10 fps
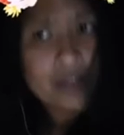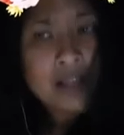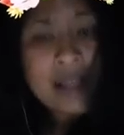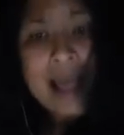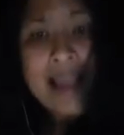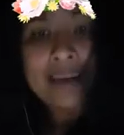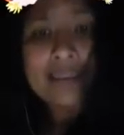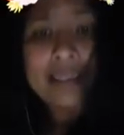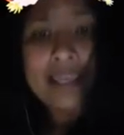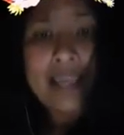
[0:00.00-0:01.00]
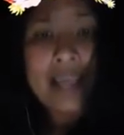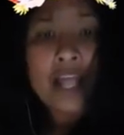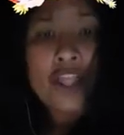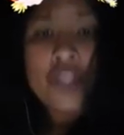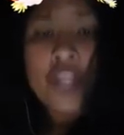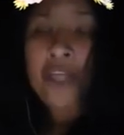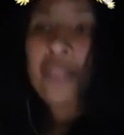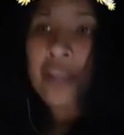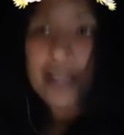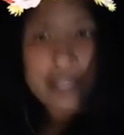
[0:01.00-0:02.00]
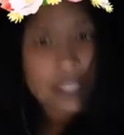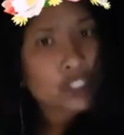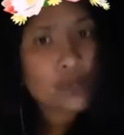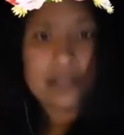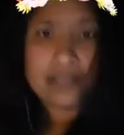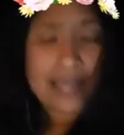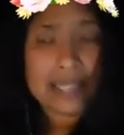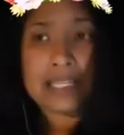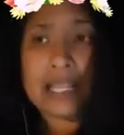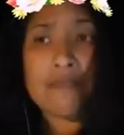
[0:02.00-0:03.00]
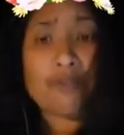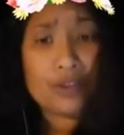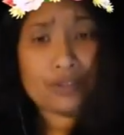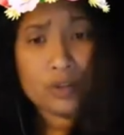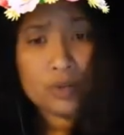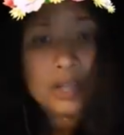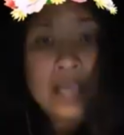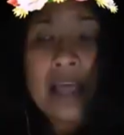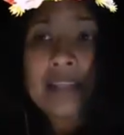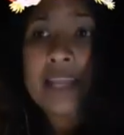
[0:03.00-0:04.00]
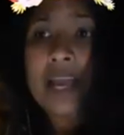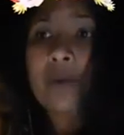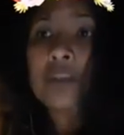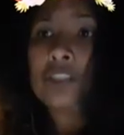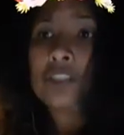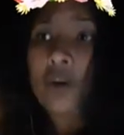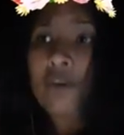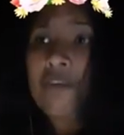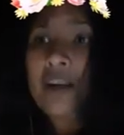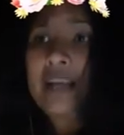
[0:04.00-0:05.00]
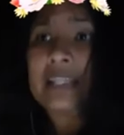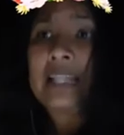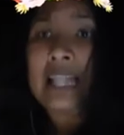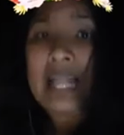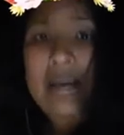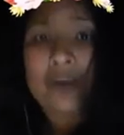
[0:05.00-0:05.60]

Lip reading: I couldn't hear nothing that she was saying in the damn voice note. They were so fucking loud,